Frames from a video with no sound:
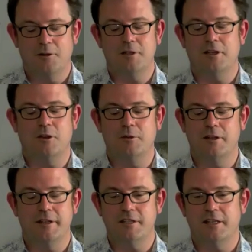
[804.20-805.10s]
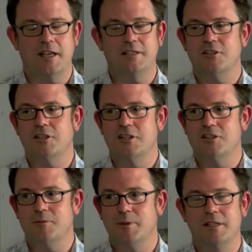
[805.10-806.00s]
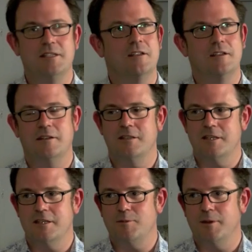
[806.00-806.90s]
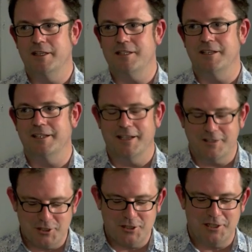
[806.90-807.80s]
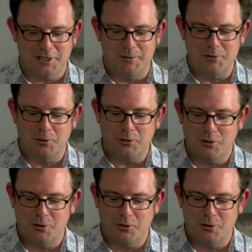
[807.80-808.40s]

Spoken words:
I always like going in there saying, hasn't changed a bit, and neither has this place. Just the same jokes